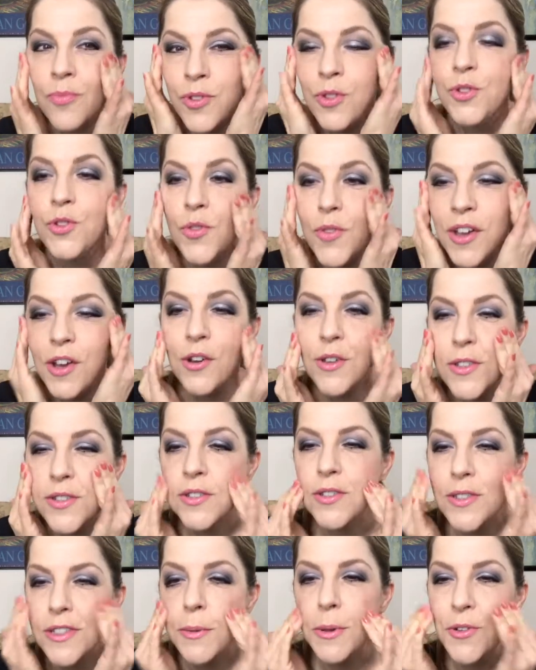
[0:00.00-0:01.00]
use your fingers
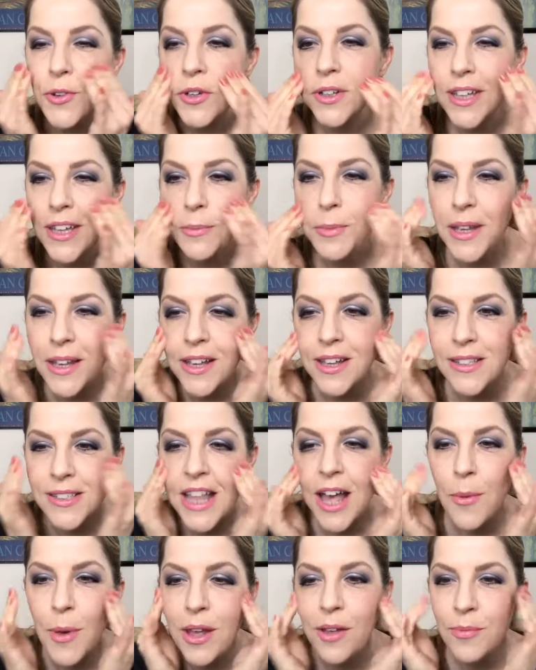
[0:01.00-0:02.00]
symmetrically, because
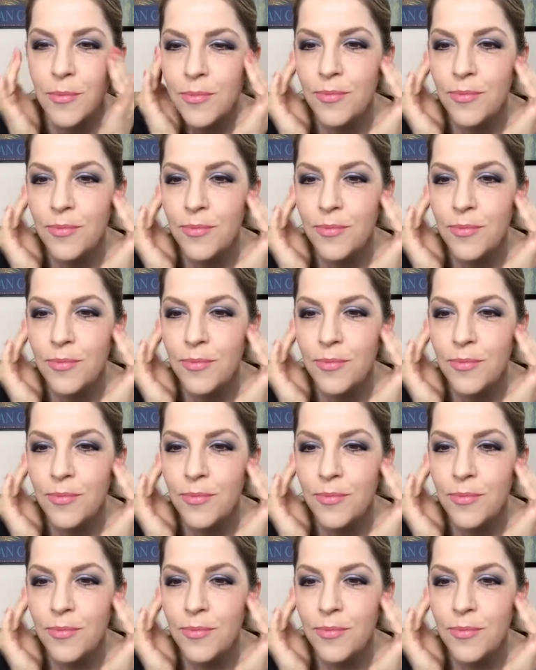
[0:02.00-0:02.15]
that way